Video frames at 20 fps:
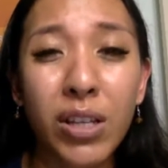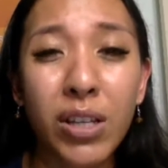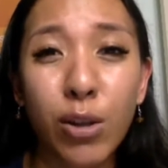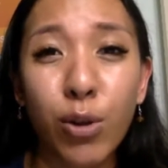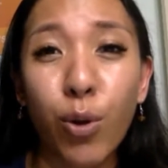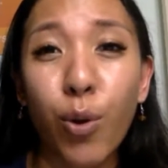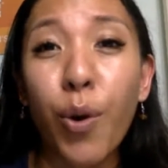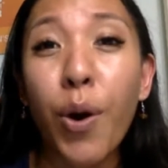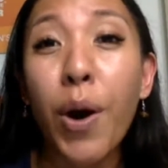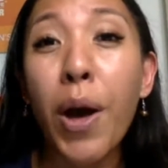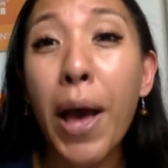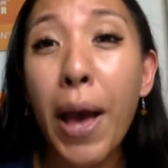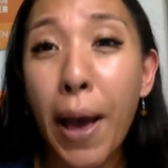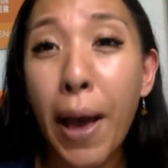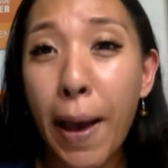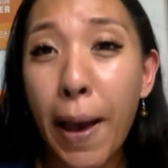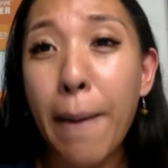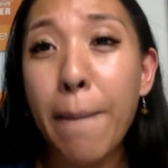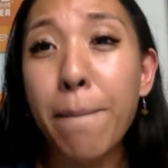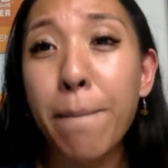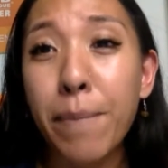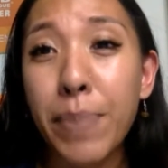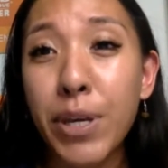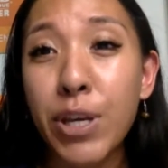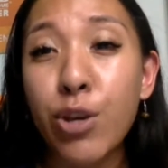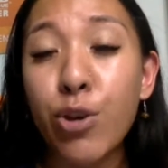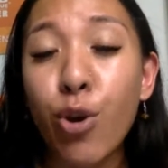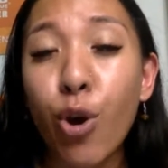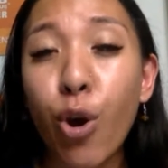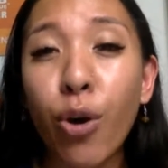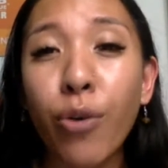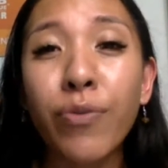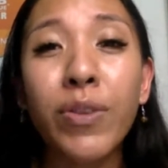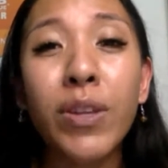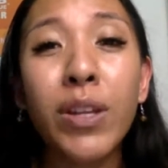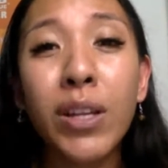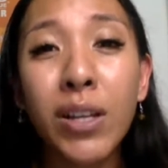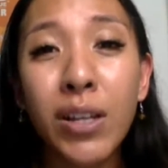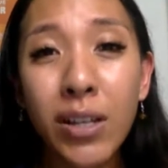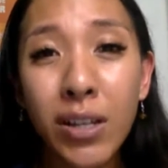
kilo and beyond,